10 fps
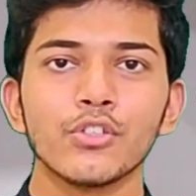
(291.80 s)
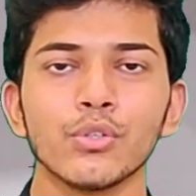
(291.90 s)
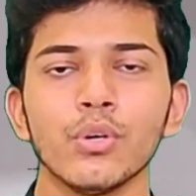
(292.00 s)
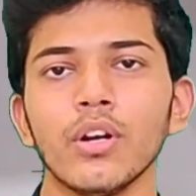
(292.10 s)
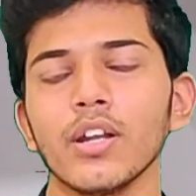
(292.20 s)

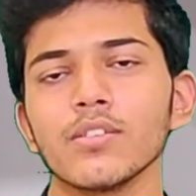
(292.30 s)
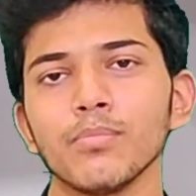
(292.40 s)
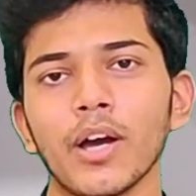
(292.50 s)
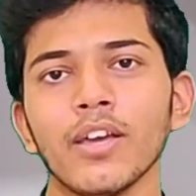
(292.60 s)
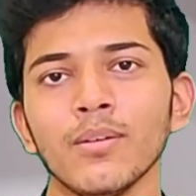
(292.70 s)
So it
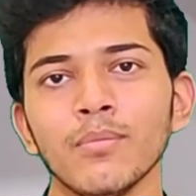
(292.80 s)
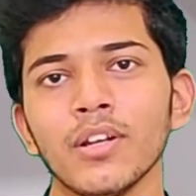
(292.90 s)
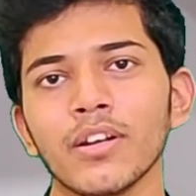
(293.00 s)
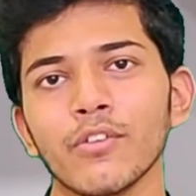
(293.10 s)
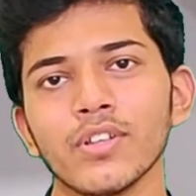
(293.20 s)
is my
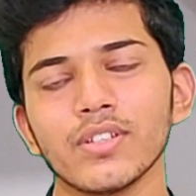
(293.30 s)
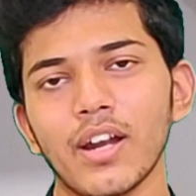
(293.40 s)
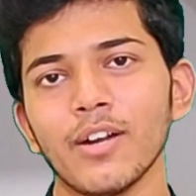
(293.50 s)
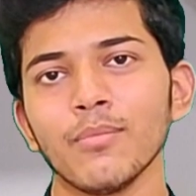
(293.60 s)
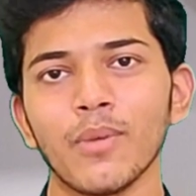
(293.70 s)
humble
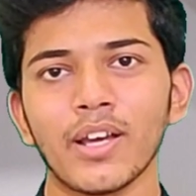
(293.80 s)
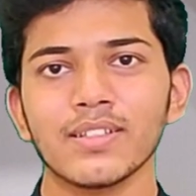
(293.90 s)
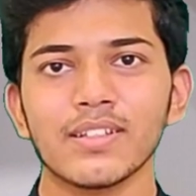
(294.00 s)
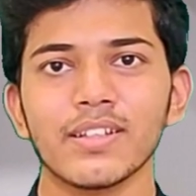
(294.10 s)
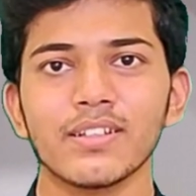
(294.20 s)
request and
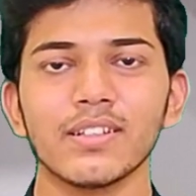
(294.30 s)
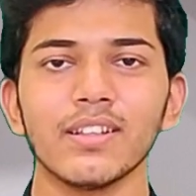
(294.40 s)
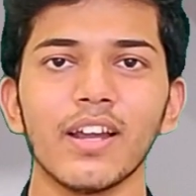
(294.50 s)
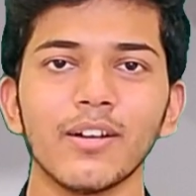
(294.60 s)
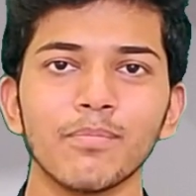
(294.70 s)
my
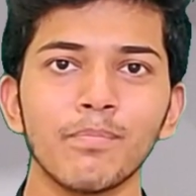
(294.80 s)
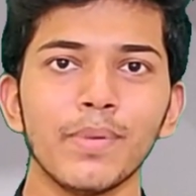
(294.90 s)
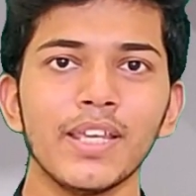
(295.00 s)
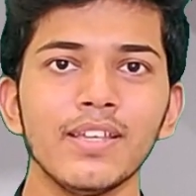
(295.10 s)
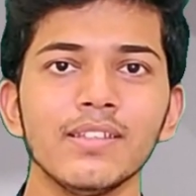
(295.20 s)
suggestion
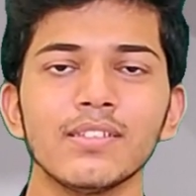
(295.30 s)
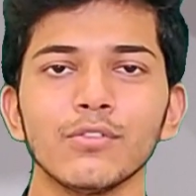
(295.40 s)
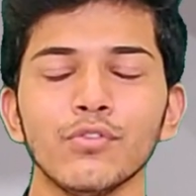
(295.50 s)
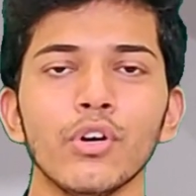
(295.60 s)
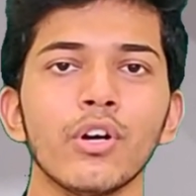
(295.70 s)
that
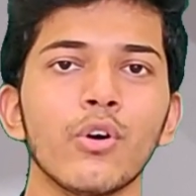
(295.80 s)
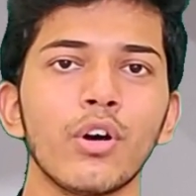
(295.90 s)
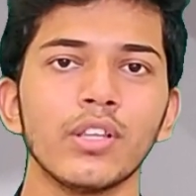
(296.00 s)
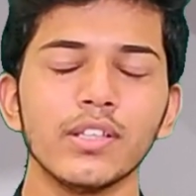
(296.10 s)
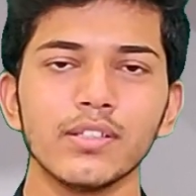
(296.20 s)
please work
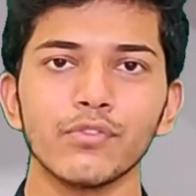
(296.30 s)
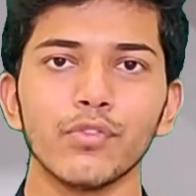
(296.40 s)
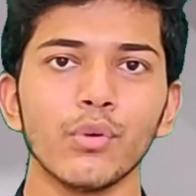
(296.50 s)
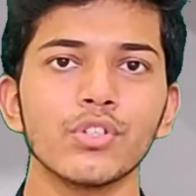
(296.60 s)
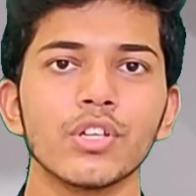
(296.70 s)
on these
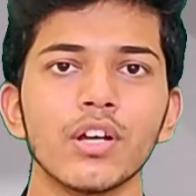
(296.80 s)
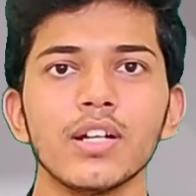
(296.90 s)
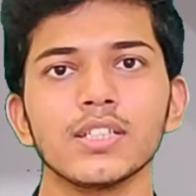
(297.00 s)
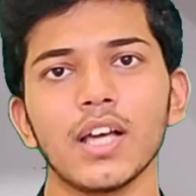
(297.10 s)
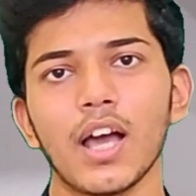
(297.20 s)

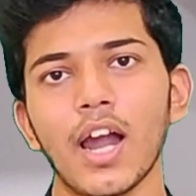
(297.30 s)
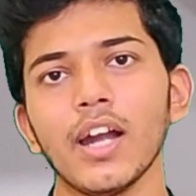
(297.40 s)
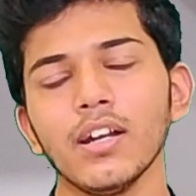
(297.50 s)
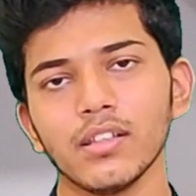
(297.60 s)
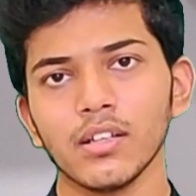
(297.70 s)
flowcharts
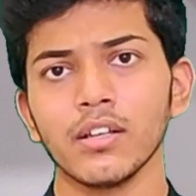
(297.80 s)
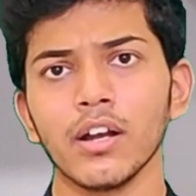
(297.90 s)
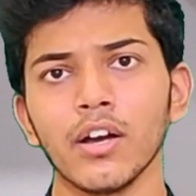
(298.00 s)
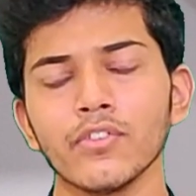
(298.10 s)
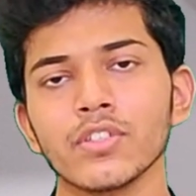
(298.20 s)
and the
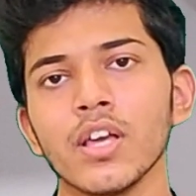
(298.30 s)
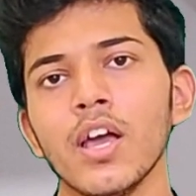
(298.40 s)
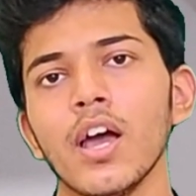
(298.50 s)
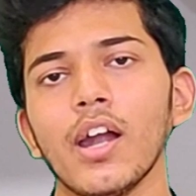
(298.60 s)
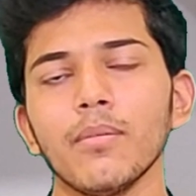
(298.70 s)
graphs
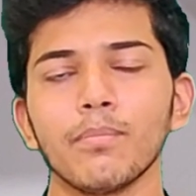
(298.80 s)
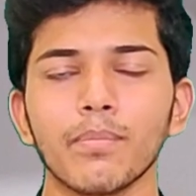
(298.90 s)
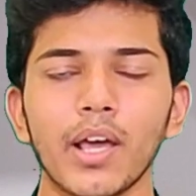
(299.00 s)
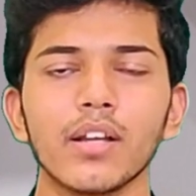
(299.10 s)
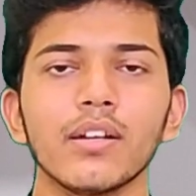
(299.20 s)

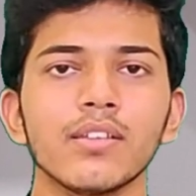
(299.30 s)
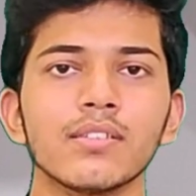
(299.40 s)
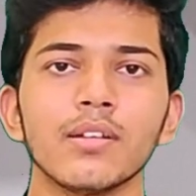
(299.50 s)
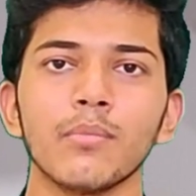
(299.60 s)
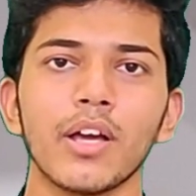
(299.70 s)
and
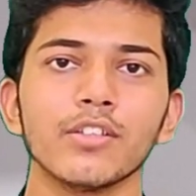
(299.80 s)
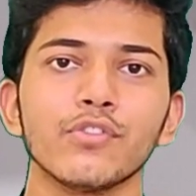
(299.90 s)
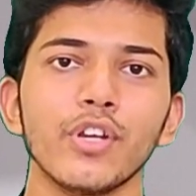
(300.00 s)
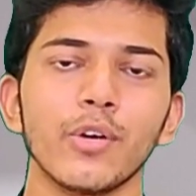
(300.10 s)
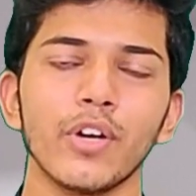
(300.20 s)
practice them
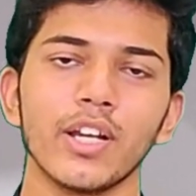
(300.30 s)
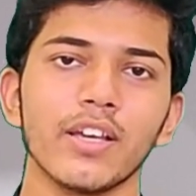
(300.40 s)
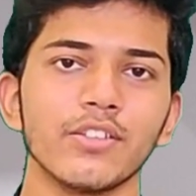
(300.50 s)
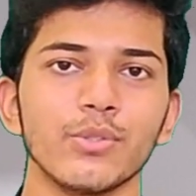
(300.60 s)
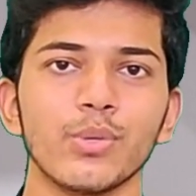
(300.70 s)
as
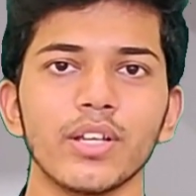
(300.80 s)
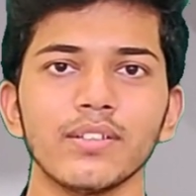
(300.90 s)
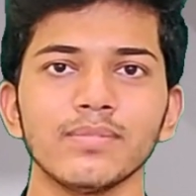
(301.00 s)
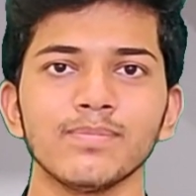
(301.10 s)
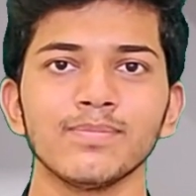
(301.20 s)
frequently as you
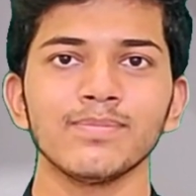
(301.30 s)
can.